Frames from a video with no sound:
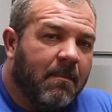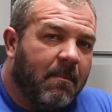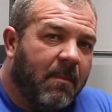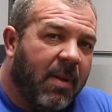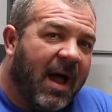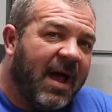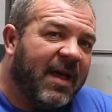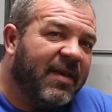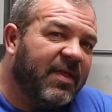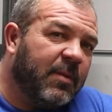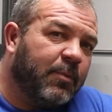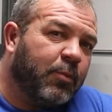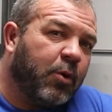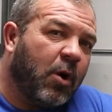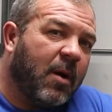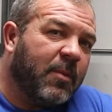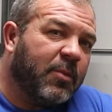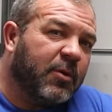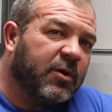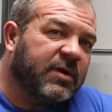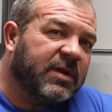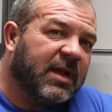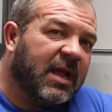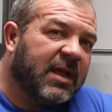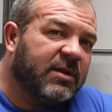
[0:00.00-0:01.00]
buy the
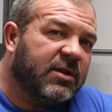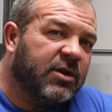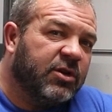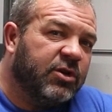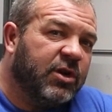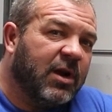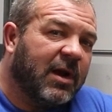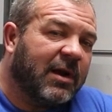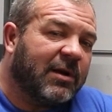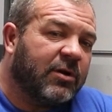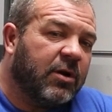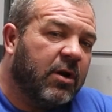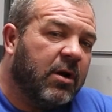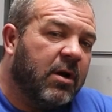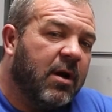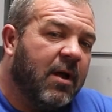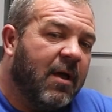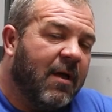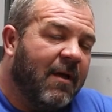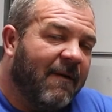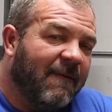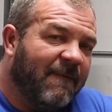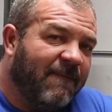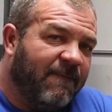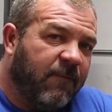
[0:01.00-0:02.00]
proper size injector
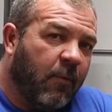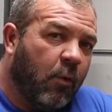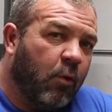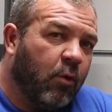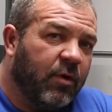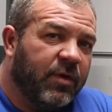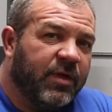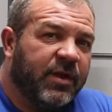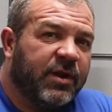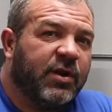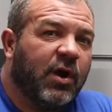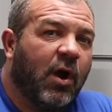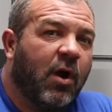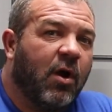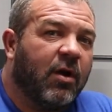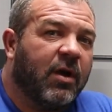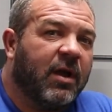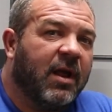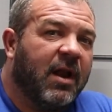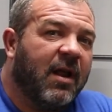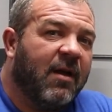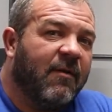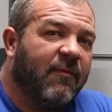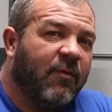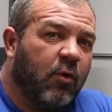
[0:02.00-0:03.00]
for the
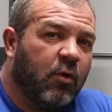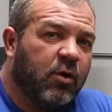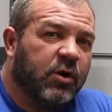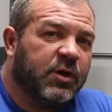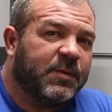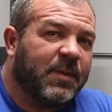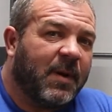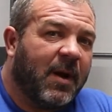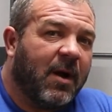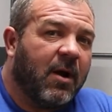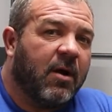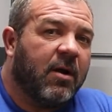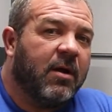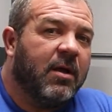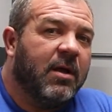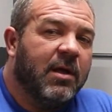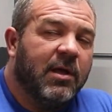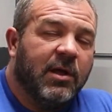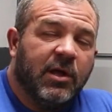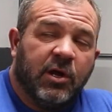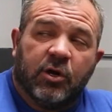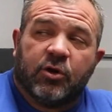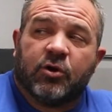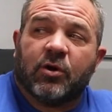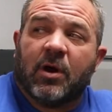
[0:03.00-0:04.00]
target of horsepower
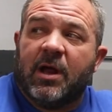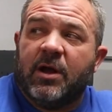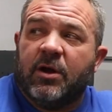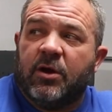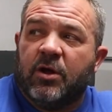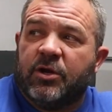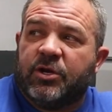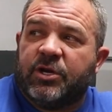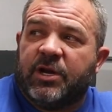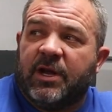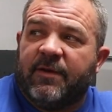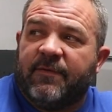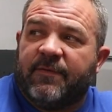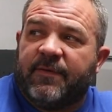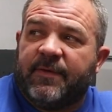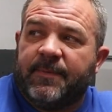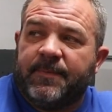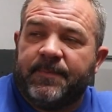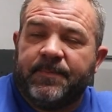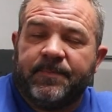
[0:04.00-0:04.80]
you're trying to achieve.